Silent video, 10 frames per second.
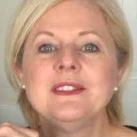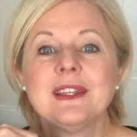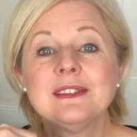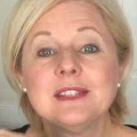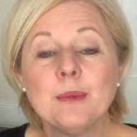is
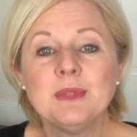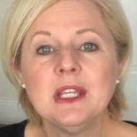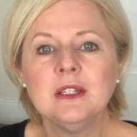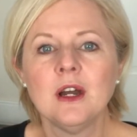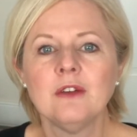
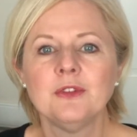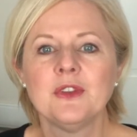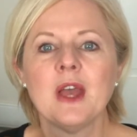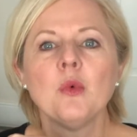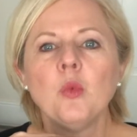accepting an
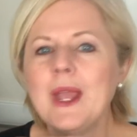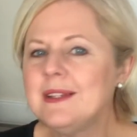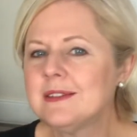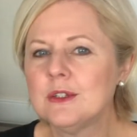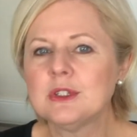offer that
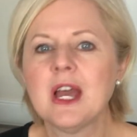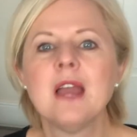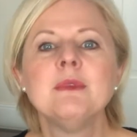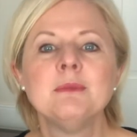wastes their time